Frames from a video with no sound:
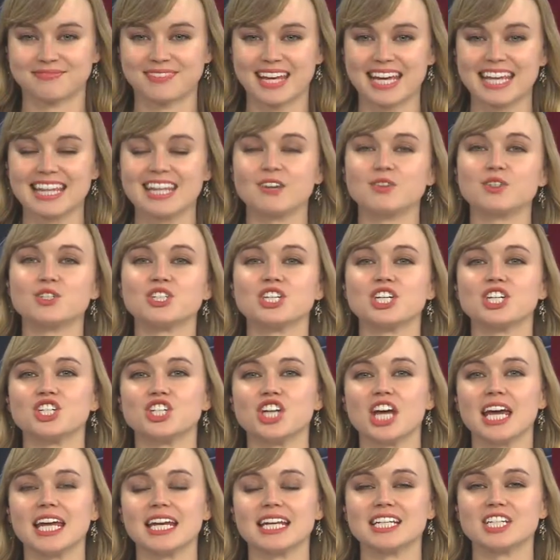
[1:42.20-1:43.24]
And that was
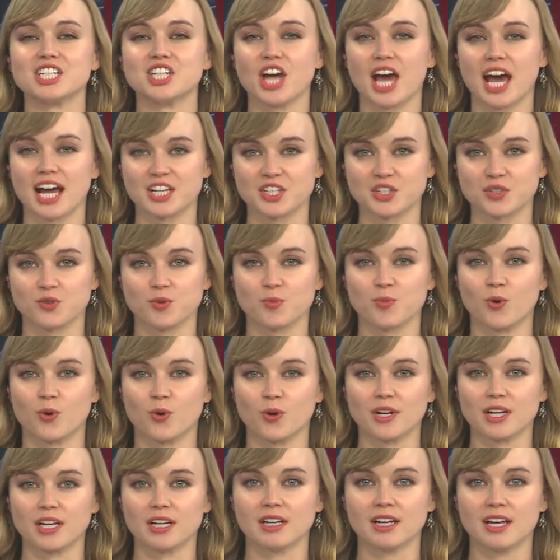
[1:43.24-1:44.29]
Jade Jackson
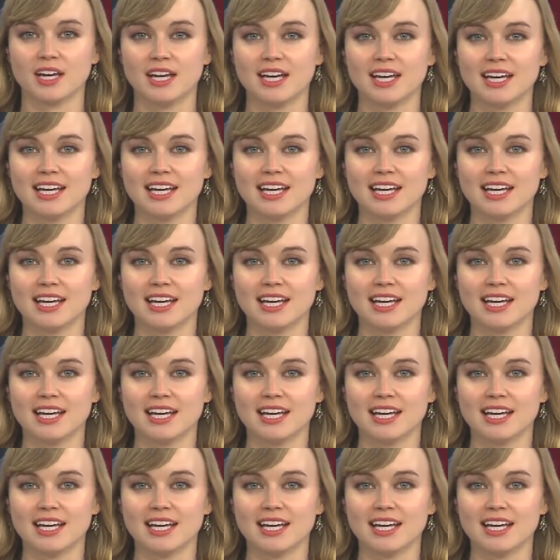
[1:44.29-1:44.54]
reporting.